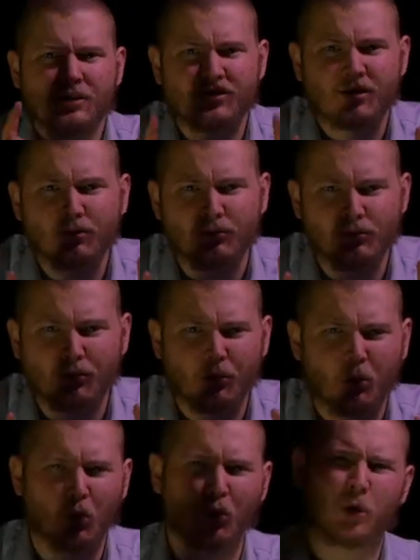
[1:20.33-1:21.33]
So,
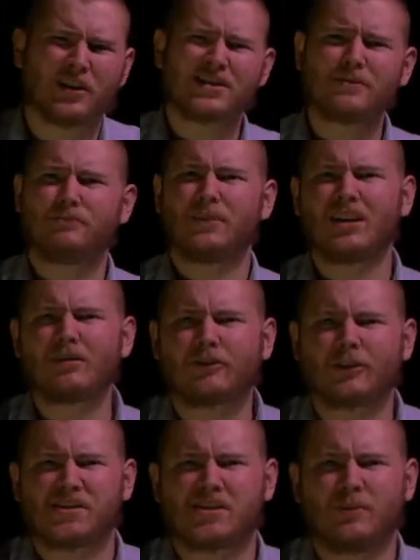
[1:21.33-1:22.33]
what does it mean
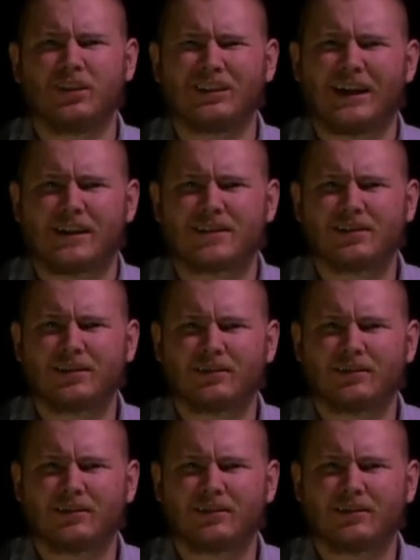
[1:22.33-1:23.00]
for us to be light?